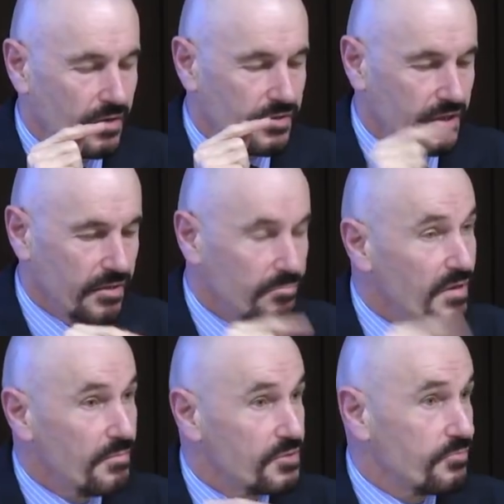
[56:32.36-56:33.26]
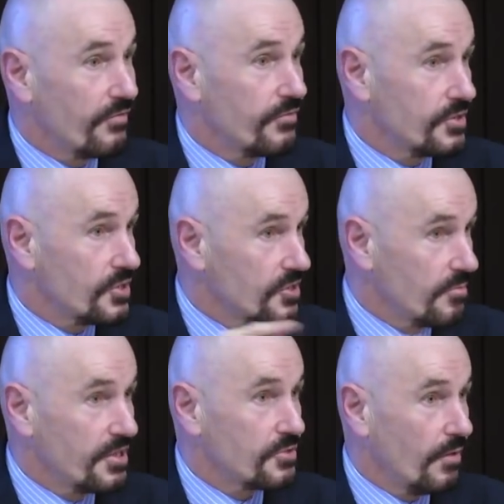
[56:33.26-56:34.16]
the members' preferences, and the
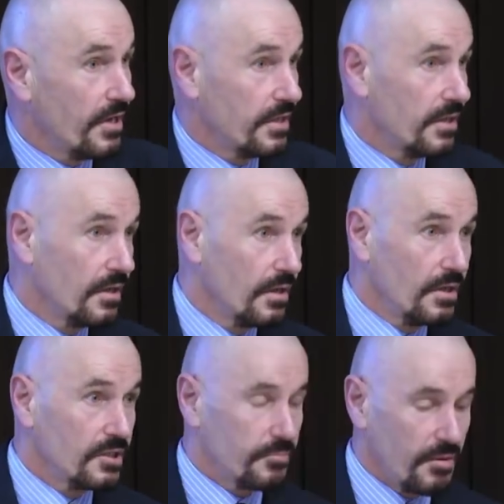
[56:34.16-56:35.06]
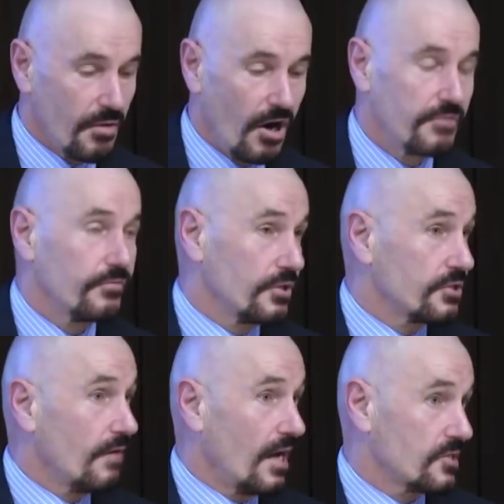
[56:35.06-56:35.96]
best way to be mindful is
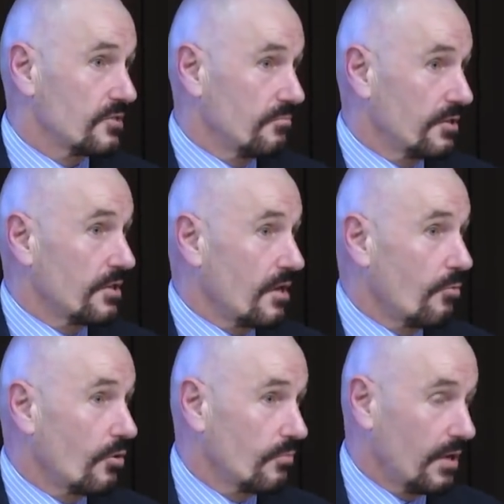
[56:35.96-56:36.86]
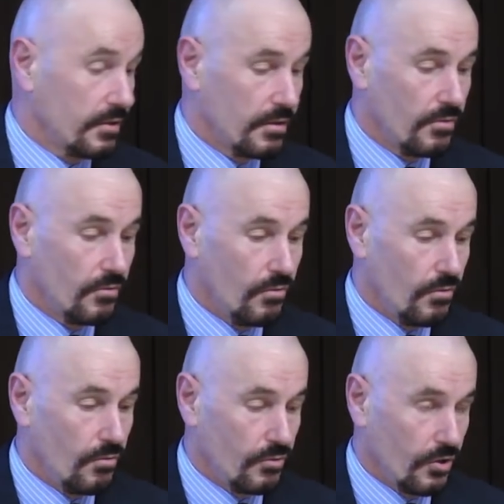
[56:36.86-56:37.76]
to ask them whether they want one
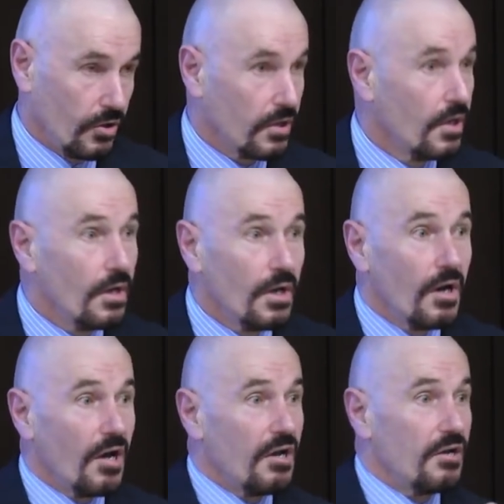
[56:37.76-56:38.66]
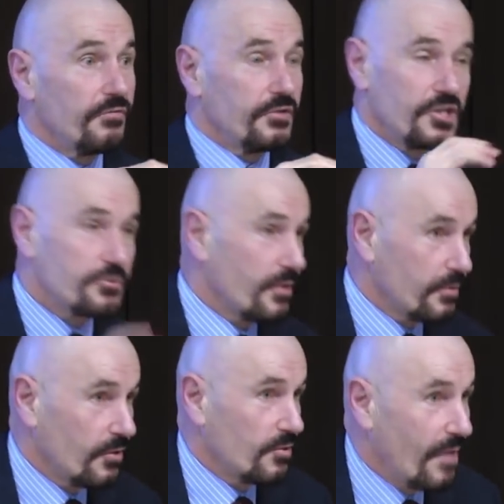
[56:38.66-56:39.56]
or not. If you desperately
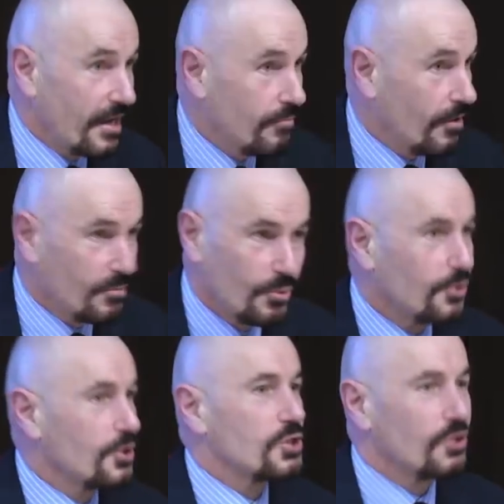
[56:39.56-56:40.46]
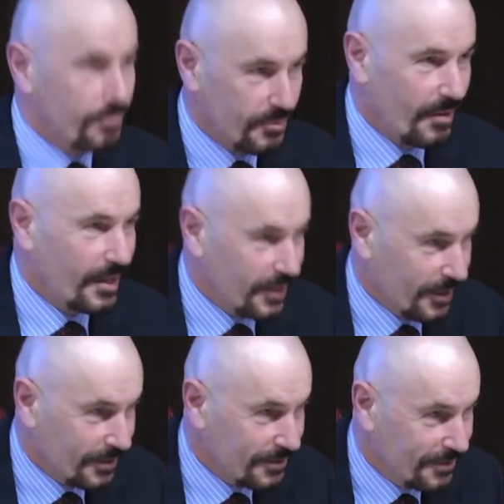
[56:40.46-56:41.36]
want to make one, I'm not going to stop you making
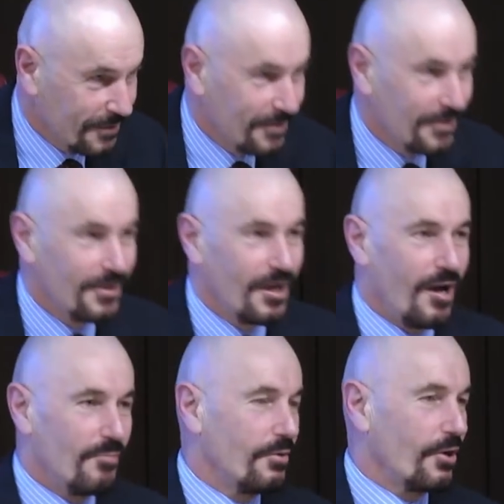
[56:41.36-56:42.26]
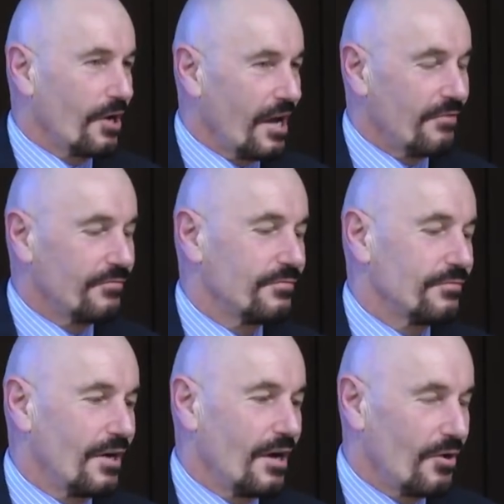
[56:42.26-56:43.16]
it. But I
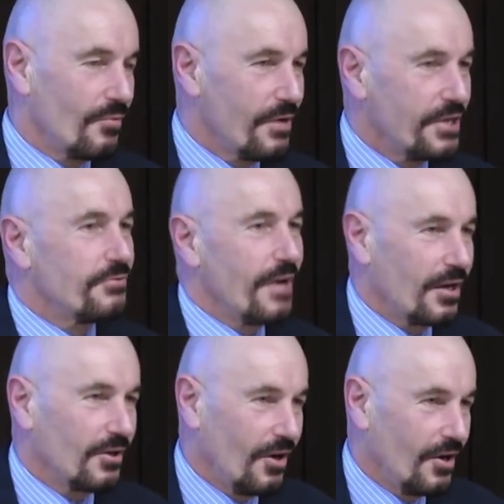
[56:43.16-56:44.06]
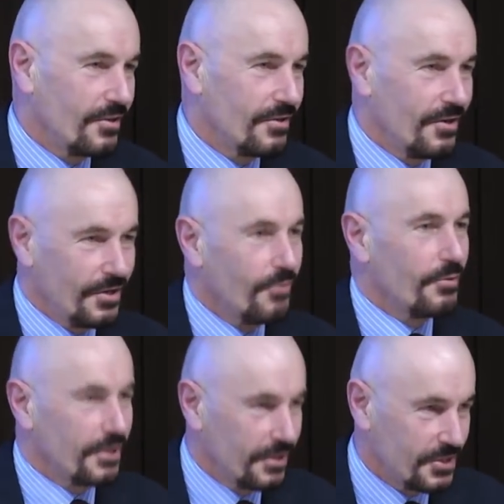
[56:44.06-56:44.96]
have read your outline. I know what
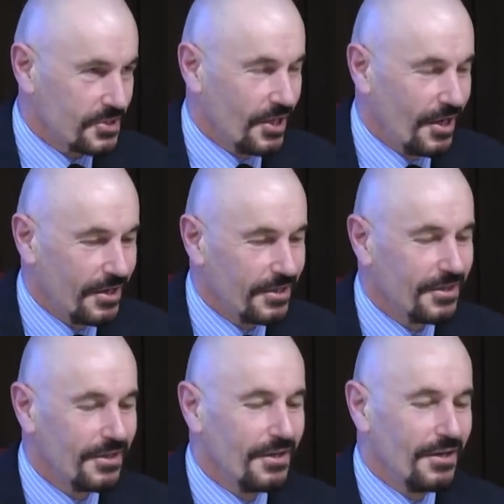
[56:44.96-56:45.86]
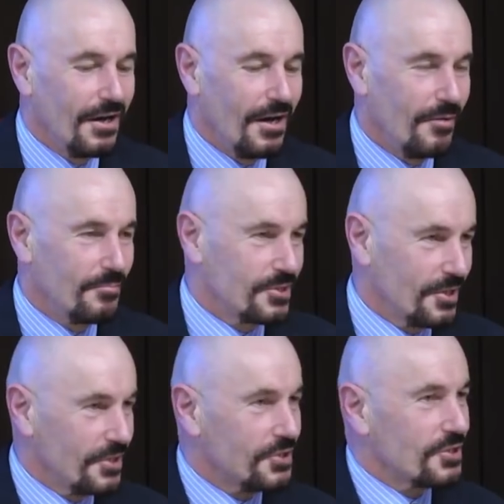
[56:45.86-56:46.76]
you're going to say, so
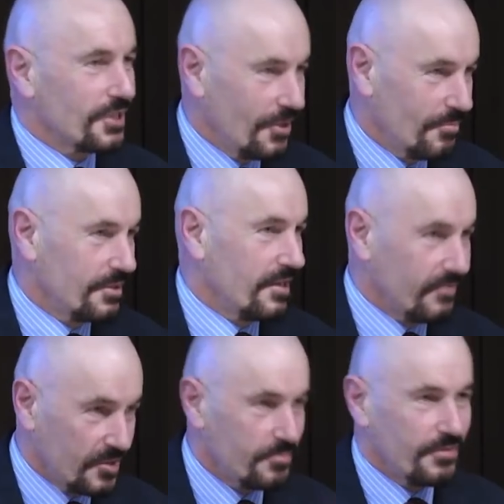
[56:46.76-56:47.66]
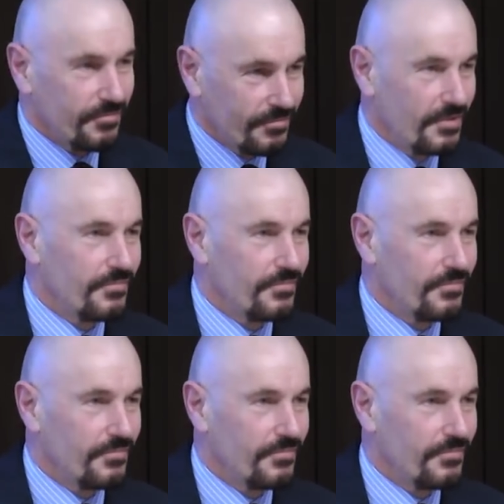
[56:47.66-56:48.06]
let's just get on with the evidence. But if